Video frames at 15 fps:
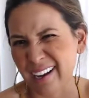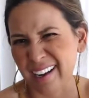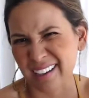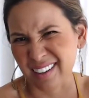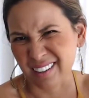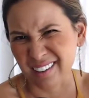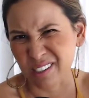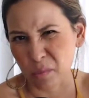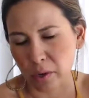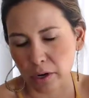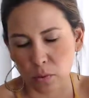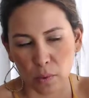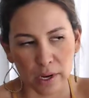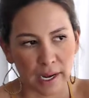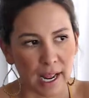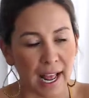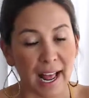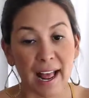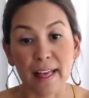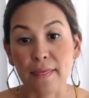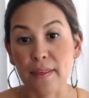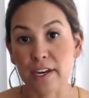I know it's a weird one.
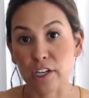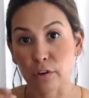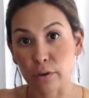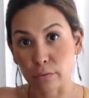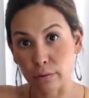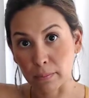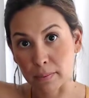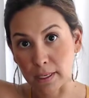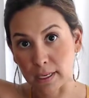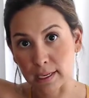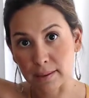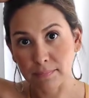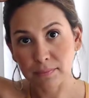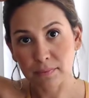And then you can repeat it.